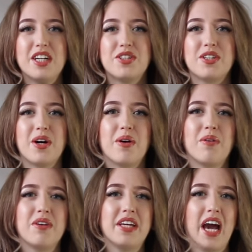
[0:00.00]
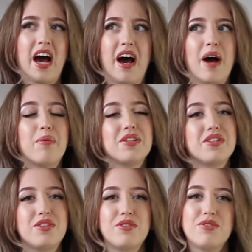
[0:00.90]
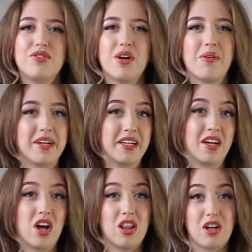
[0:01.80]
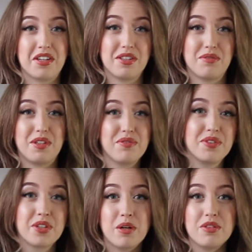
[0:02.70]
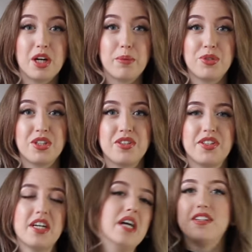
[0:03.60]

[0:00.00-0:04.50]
So yeah, I wanted to throw in a lot of different coat options.